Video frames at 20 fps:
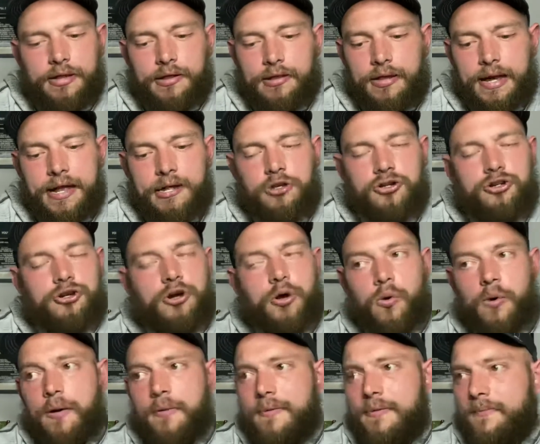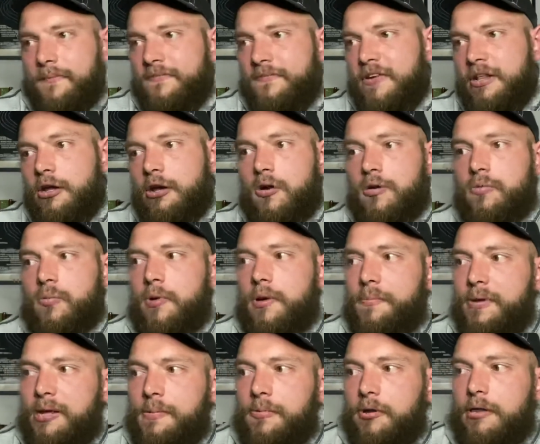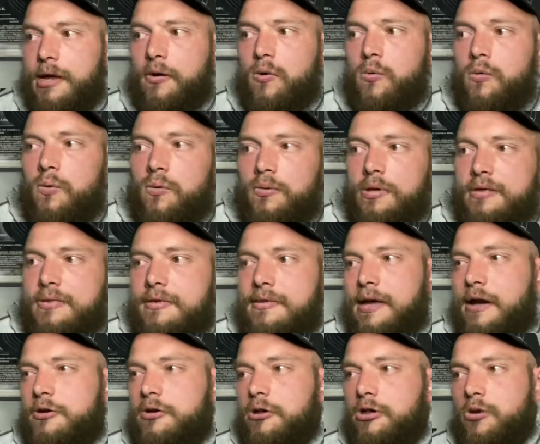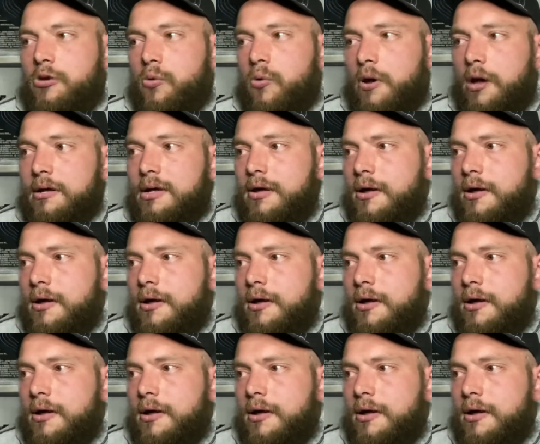intro videos where people are like, oh, this is how you do a